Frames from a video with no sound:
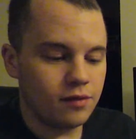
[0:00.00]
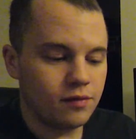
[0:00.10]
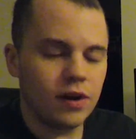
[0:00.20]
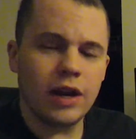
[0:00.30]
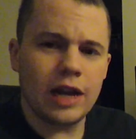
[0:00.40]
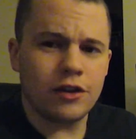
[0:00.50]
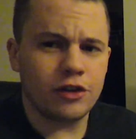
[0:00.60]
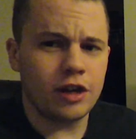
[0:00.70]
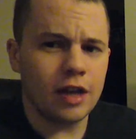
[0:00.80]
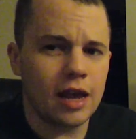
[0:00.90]
Very
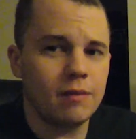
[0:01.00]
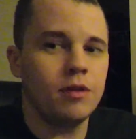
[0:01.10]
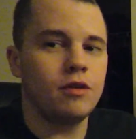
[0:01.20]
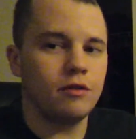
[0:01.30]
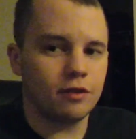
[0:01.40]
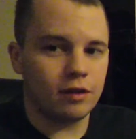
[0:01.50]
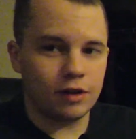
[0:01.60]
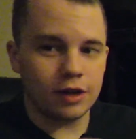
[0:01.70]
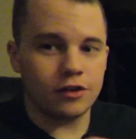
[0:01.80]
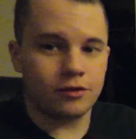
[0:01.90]
interesting game. You use the
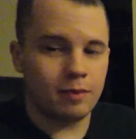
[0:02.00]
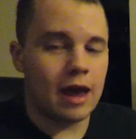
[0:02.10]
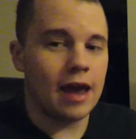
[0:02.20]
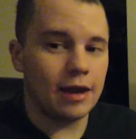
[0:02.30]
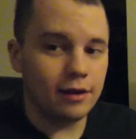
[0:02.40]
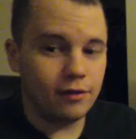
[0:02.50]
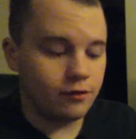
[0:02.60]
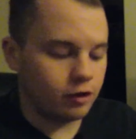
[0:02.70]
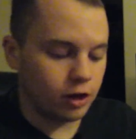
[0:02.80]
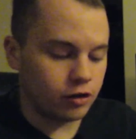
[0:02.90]
touchpad
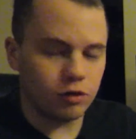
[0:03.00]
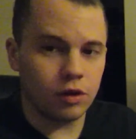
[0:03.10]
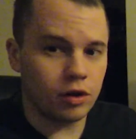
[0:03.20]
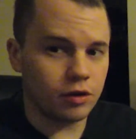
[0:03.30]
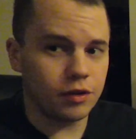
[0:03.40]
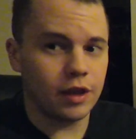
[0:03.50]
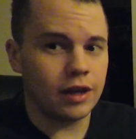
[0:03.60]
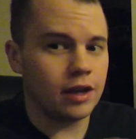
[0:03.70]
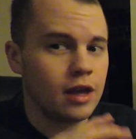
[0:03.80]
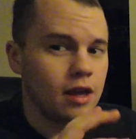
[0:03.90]
to control the whole
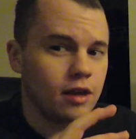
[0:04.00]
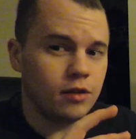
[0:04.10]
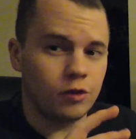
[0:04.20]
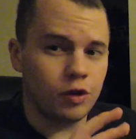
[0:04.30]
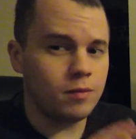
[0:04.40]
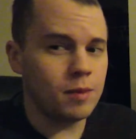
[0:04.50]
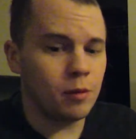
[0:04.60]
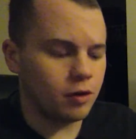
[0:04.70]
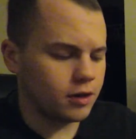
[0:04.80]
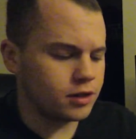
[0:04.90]
thing. Couldn't be
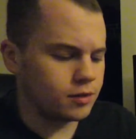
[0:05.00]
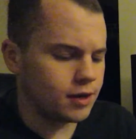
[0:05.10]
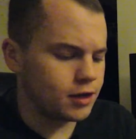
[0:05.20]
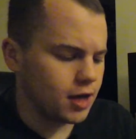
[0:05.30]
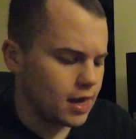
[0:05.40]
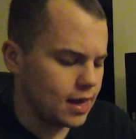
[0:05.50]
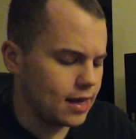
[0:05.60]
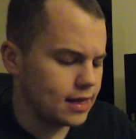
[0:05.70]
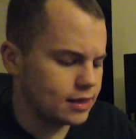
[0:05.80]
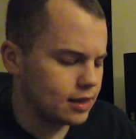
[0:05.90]
ported to the Switch. It
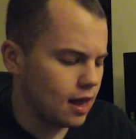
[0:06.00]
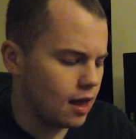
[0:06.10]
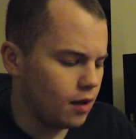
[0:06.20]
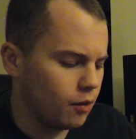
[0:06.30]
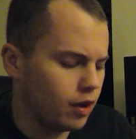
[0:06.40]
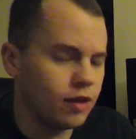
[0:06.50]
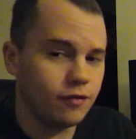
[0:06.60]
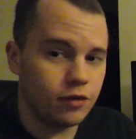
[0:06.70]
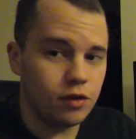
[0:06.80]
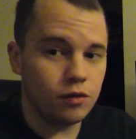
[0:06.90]
is one of the
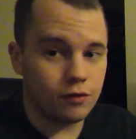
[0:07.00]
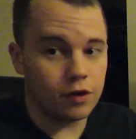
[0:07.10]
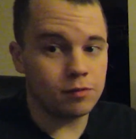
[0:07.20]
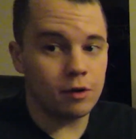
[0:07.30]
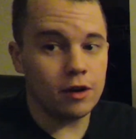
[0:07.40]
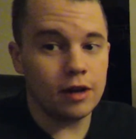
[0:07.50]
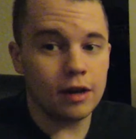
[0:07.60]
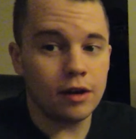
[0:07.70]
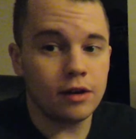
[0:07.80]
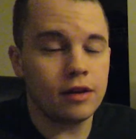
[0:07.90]
few first-party
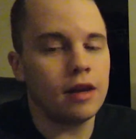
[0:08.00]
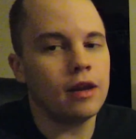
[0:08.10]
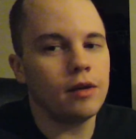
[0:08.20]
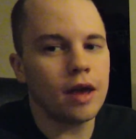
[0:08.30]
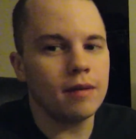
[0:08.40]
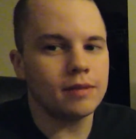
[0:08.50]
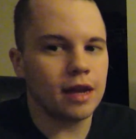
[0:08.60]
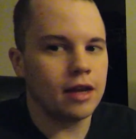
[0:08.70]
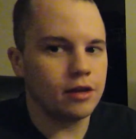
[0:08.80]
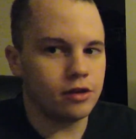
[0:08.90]
Nintendo games
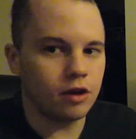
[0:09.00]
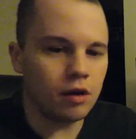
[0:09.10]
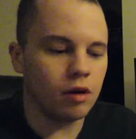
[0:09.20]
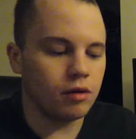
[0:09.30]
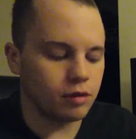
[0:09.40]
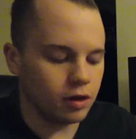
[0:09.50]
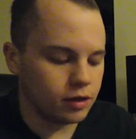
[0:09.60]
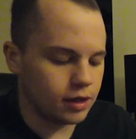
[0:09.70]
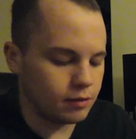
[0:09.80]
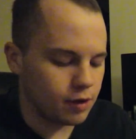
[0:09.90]
that I don't own on
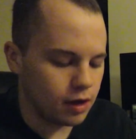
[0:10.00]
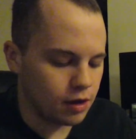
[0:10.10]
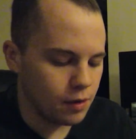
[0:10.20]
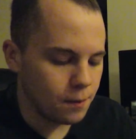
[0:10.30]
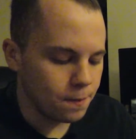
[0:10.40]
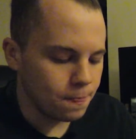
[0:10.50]
the Wii U